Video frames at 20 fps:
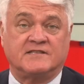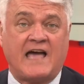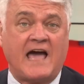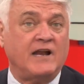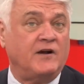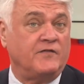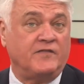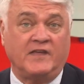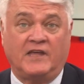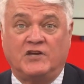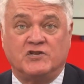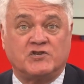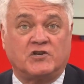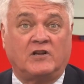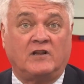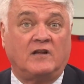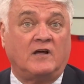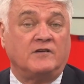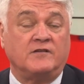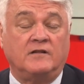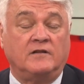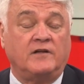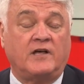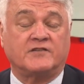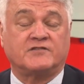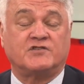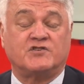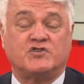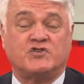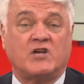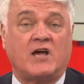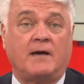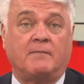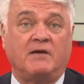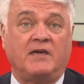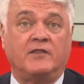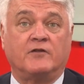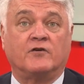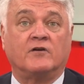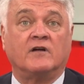I don't think he should have lost his job
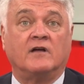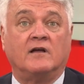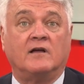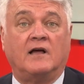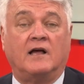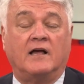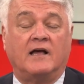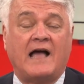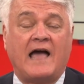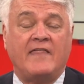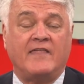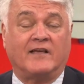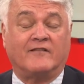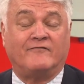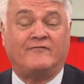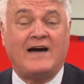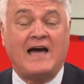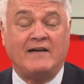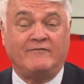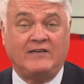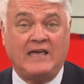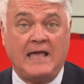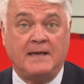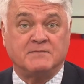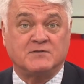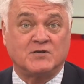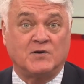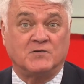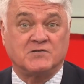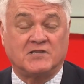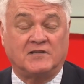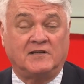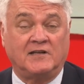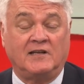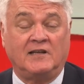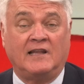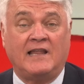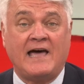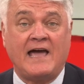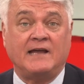either. Uh, I think five games, though, is a
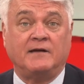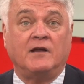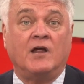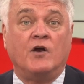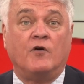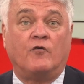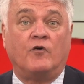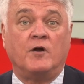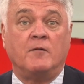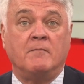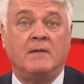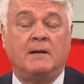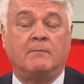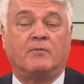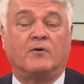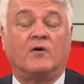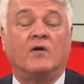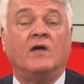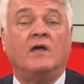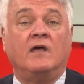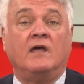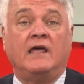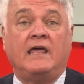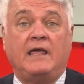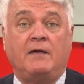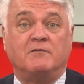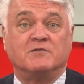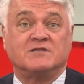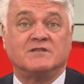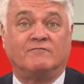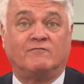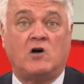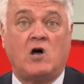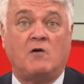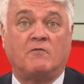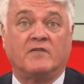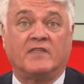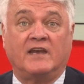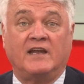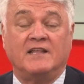little light. Remember, he was
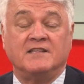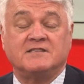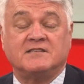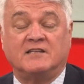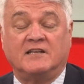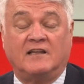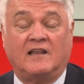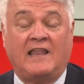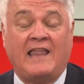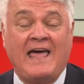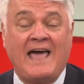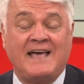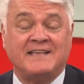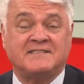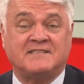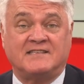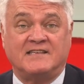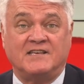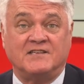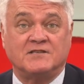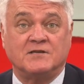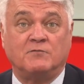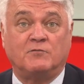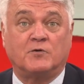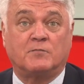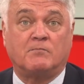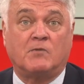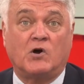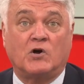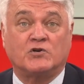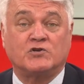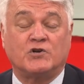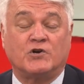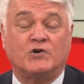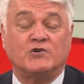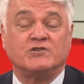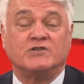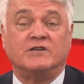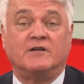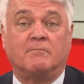involved with an incident last season with Mark
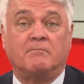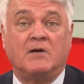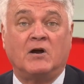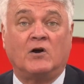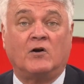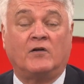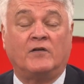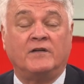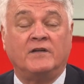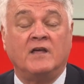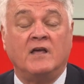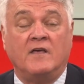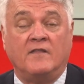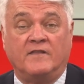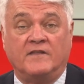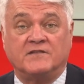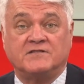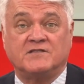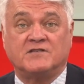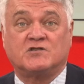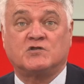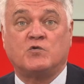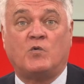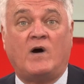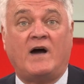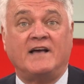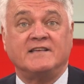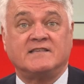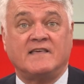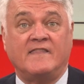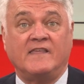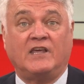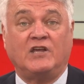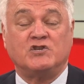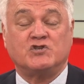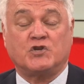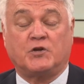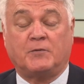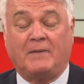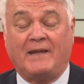Turgeon of Maryland. This is twice. I think he
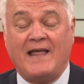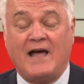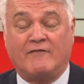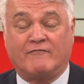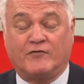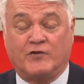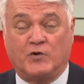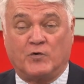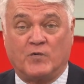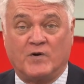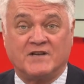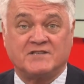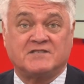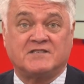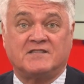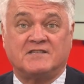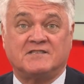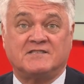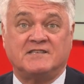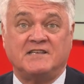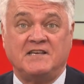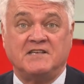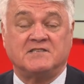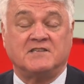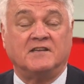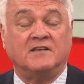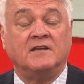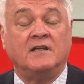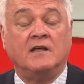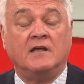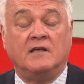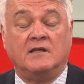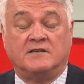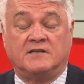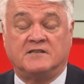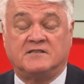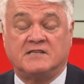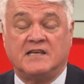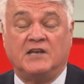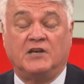should have been out for the rest of the season
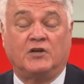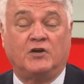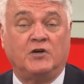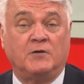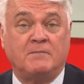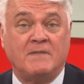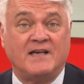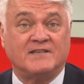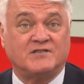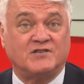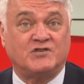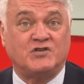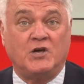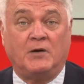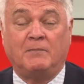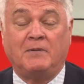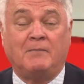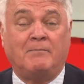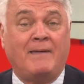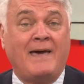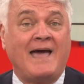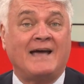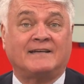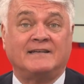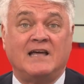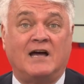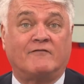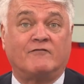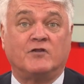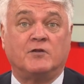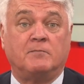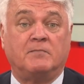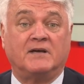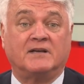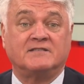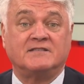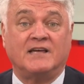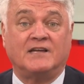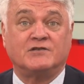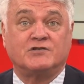to send a good message. He'll be back now for the
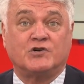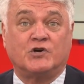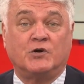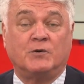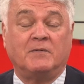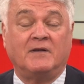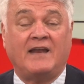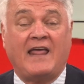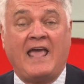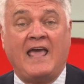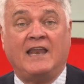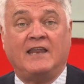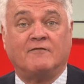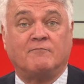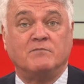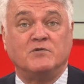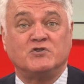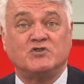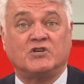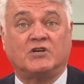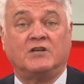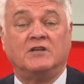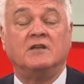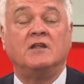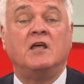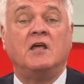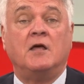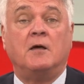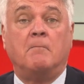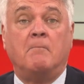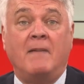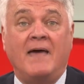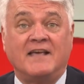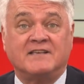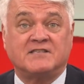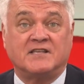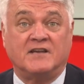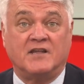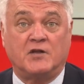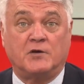Big Ten tournament and if Michigan
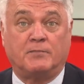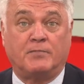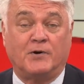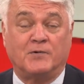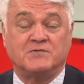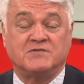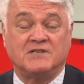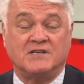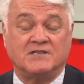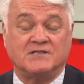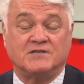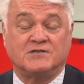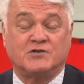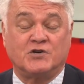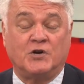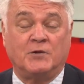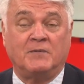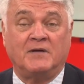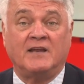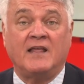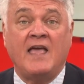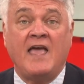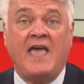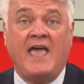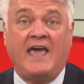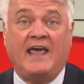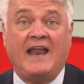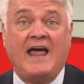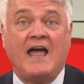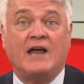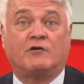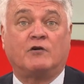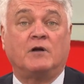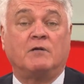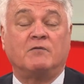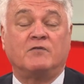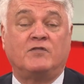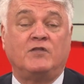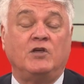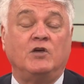makes another postseason tournament. And I agree
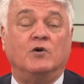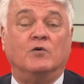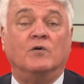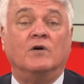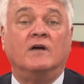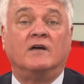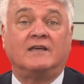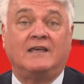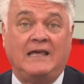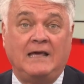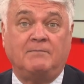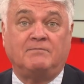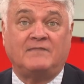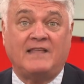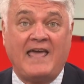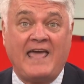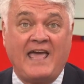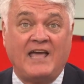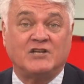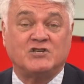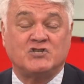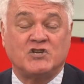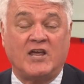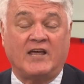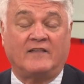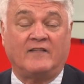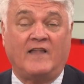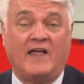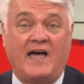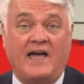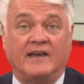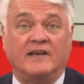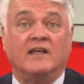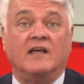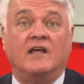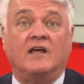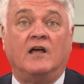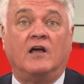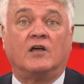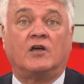with you. Keep the handshake line.
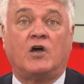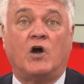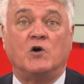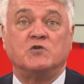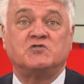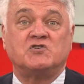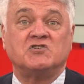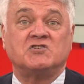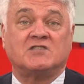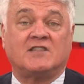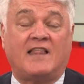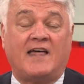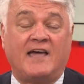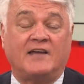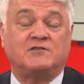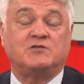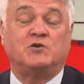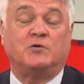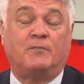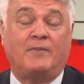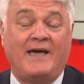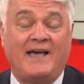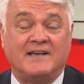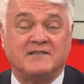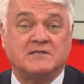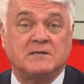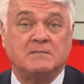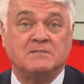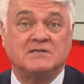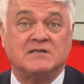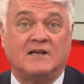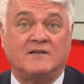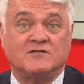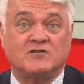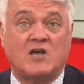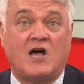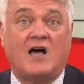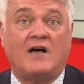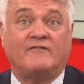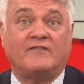Coaches like to pass
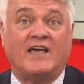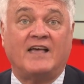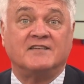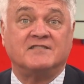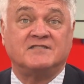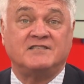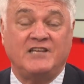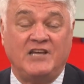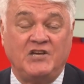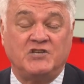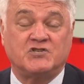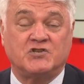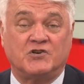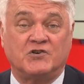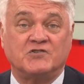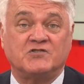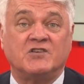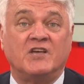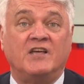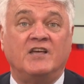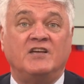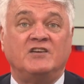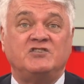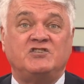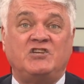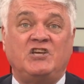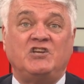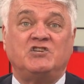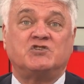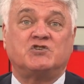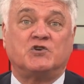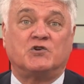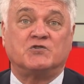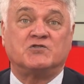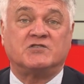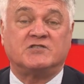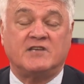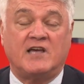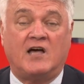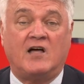themselves off as teachers. Teach
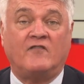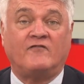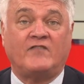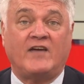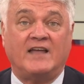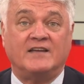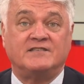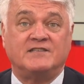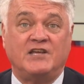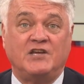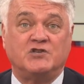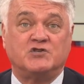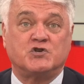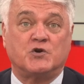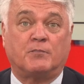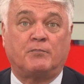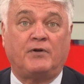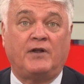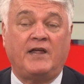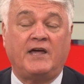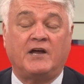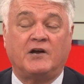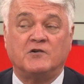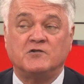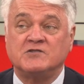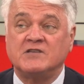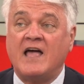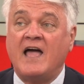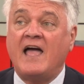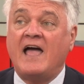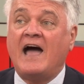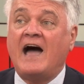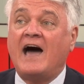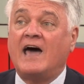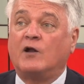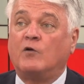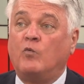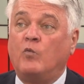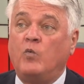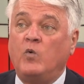yourself and teach your players
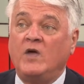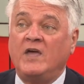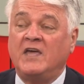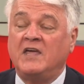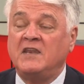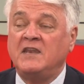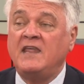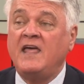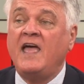how to win